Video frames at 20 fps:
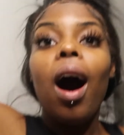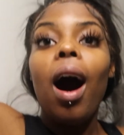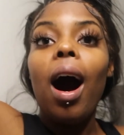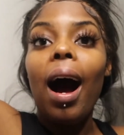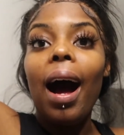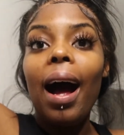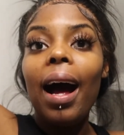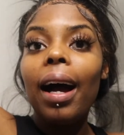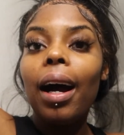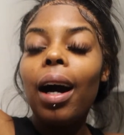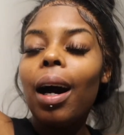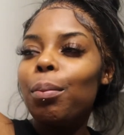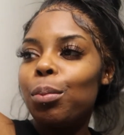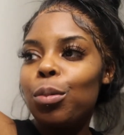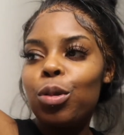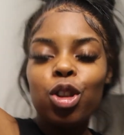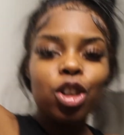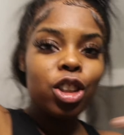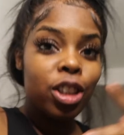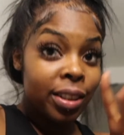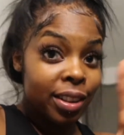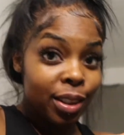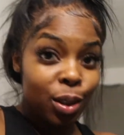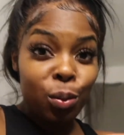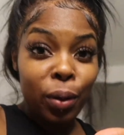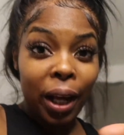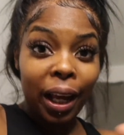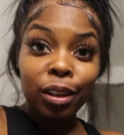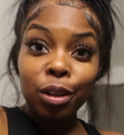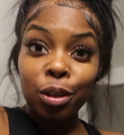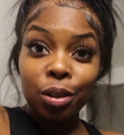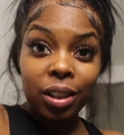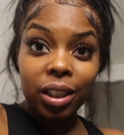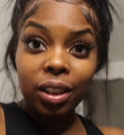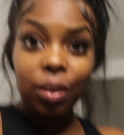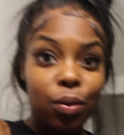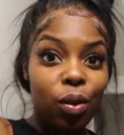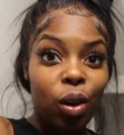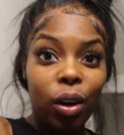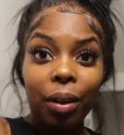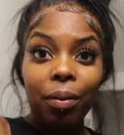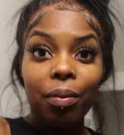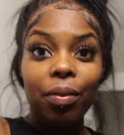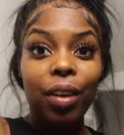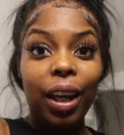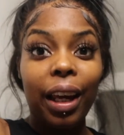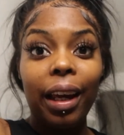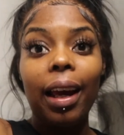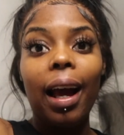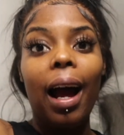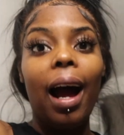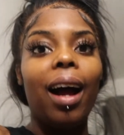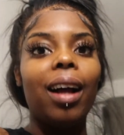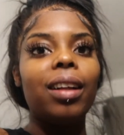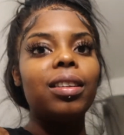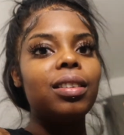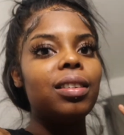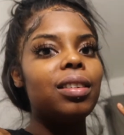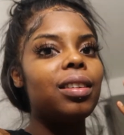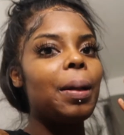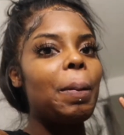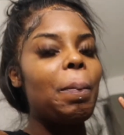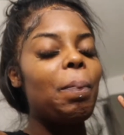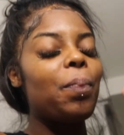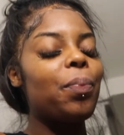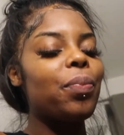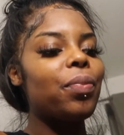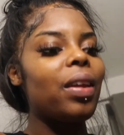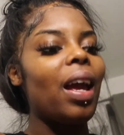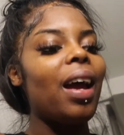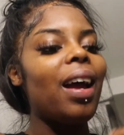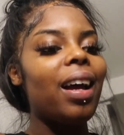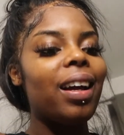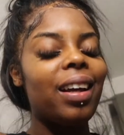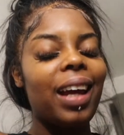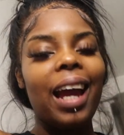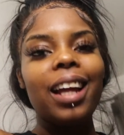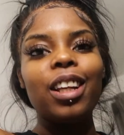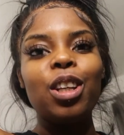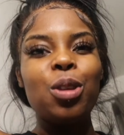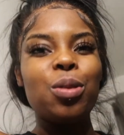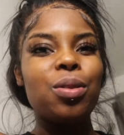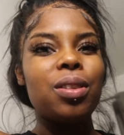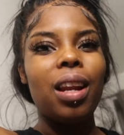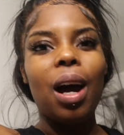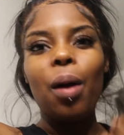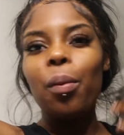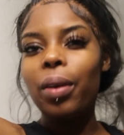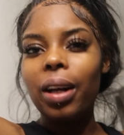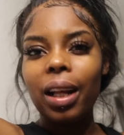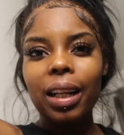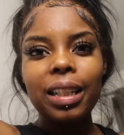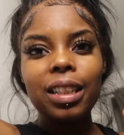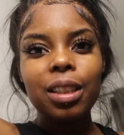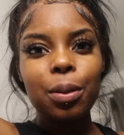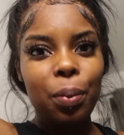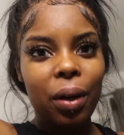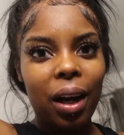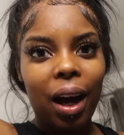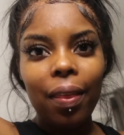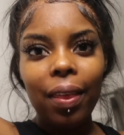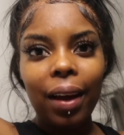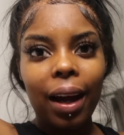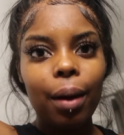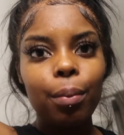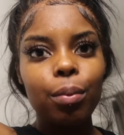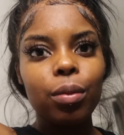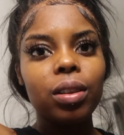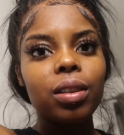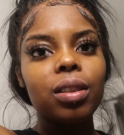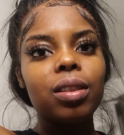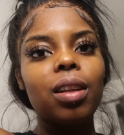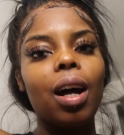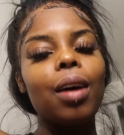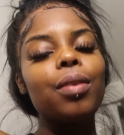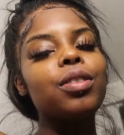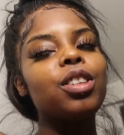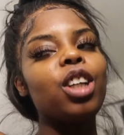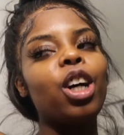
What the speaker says: I'm just still getting used to this vlogging thing and getting used to that when I need to bring out the camera and stuff.